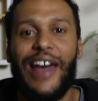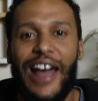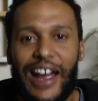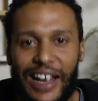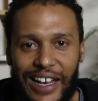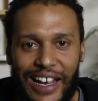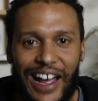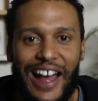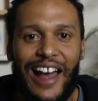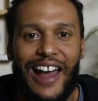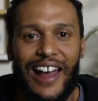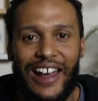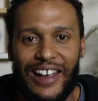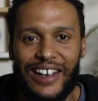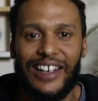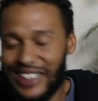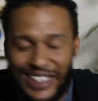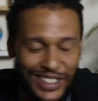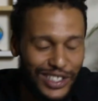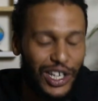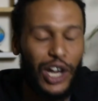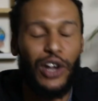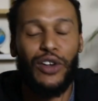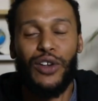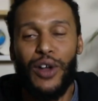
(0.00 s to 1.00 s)
that guy.
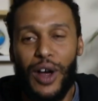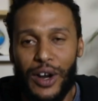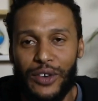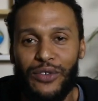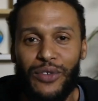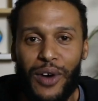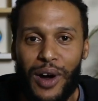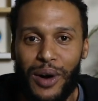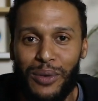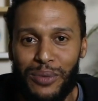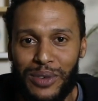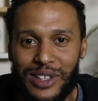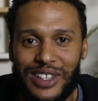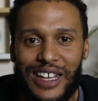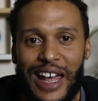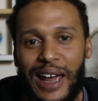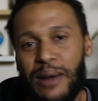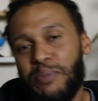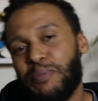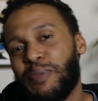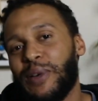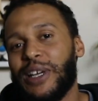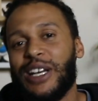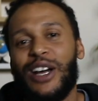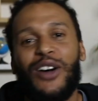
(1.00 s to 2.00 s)
There's a lot wrong with
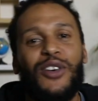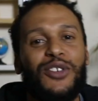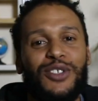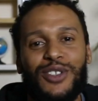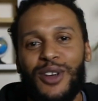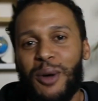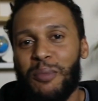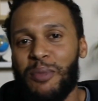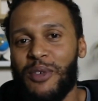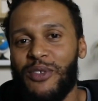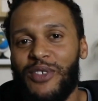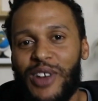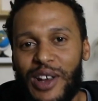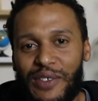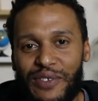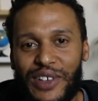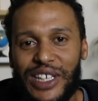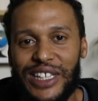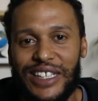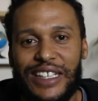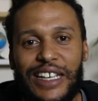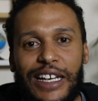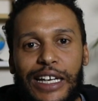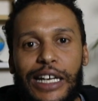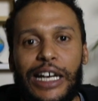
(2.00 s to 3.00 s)
that, but on top of
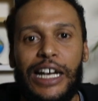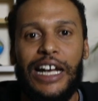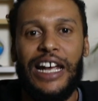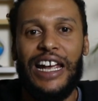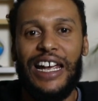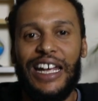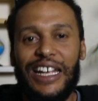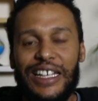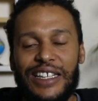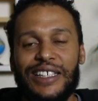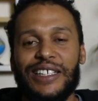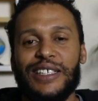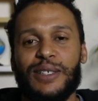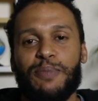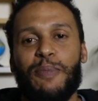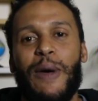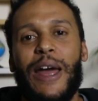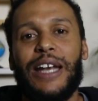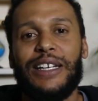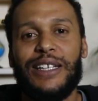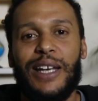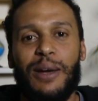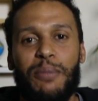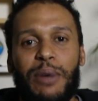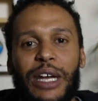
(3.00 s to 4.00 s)
everything, in this
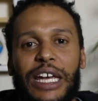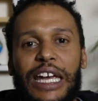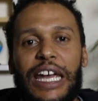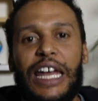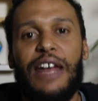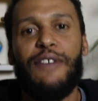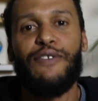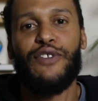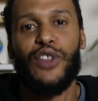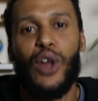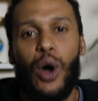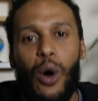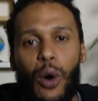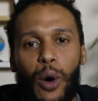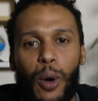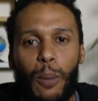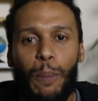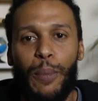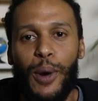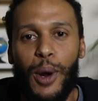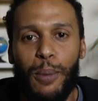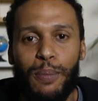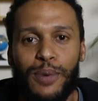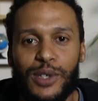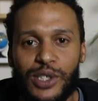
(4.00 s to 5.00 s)
pandemic. If the whole
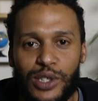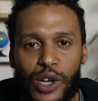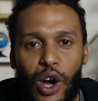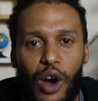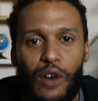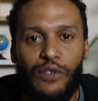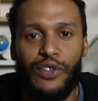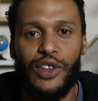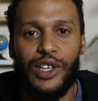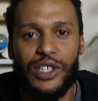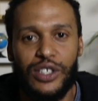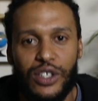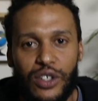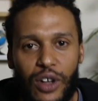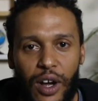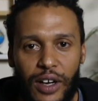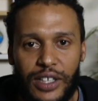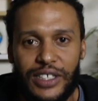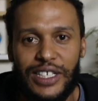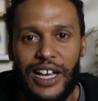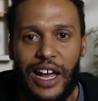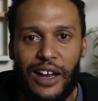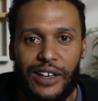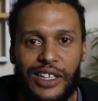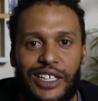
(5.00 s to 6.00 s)
purpose of this
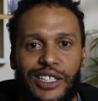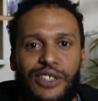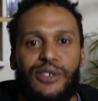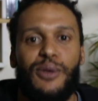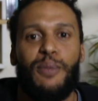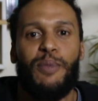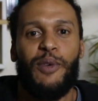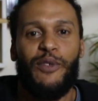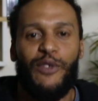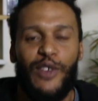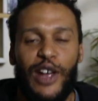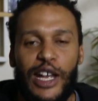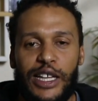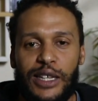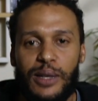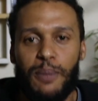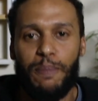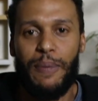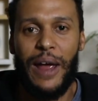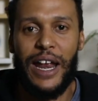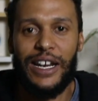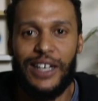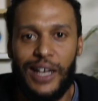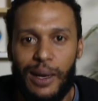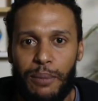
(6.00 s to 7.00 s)
lockdown is to prevent the
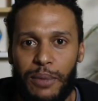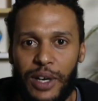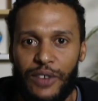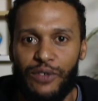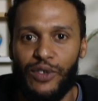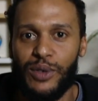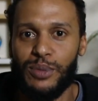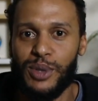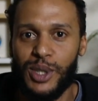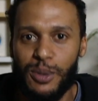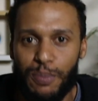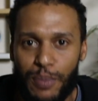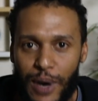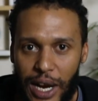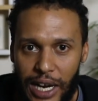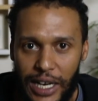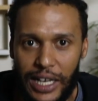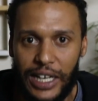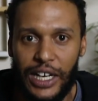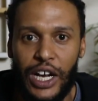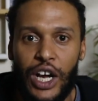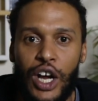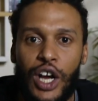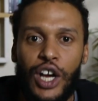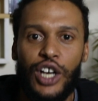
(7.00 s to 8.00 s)
pandemic from
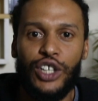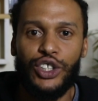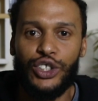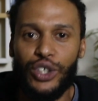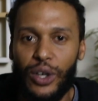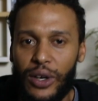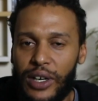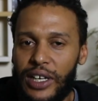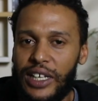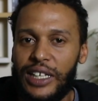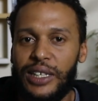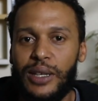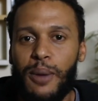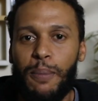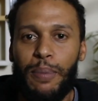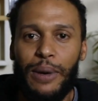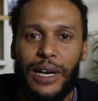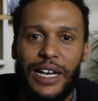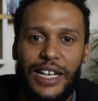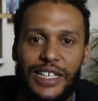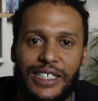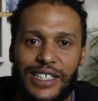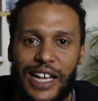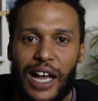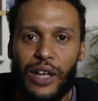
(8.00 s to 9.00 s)
spreading, surely the
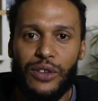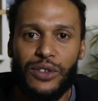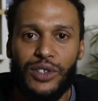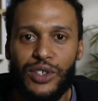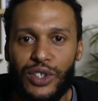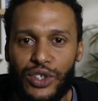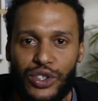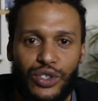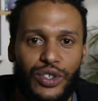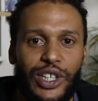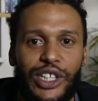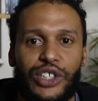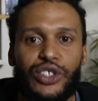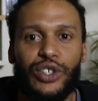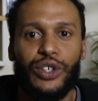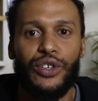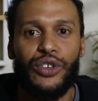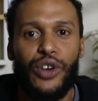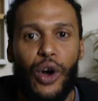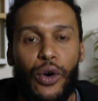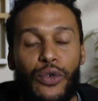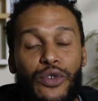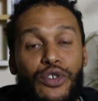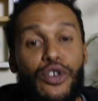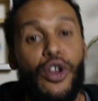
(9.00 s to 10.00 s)
police out in the street should
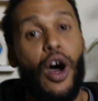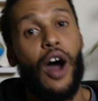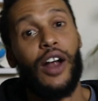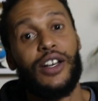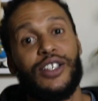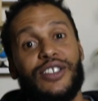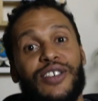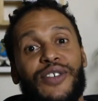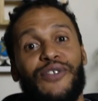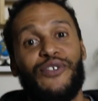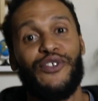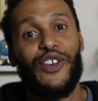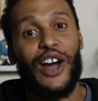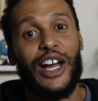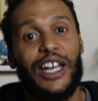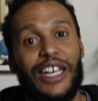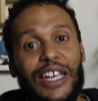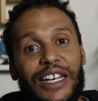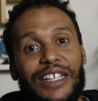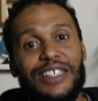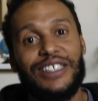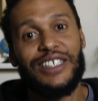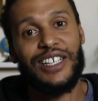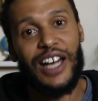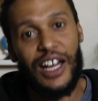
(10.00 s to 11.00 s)
know not to
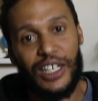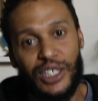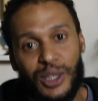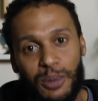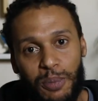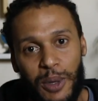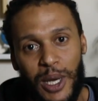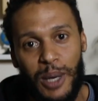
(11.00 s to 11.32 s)
fucking touch